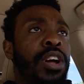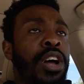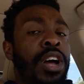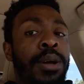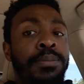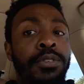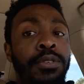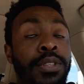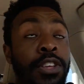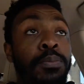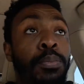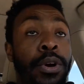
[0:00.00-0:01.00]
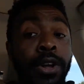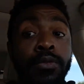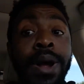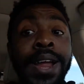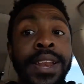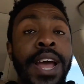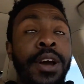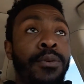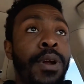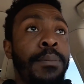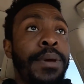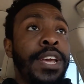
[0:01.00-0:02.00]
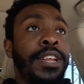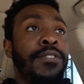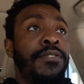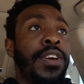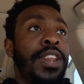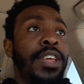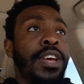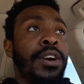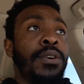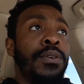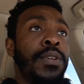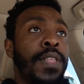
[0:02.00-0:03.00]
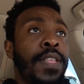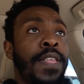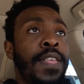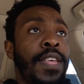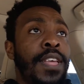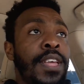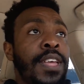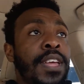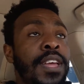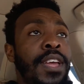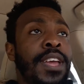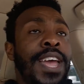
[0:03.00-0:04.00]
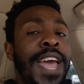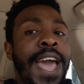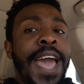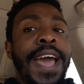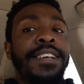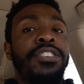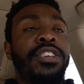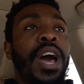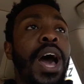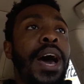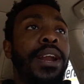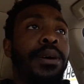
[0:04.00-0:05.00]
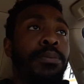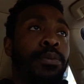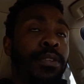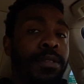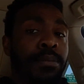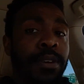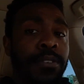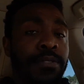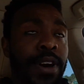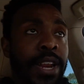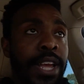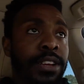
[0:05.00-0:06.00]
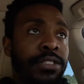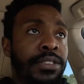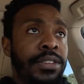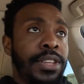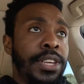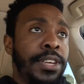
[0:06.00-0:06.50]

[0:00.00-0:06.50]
up to this point right now where I'm making the video has caught up with me financially.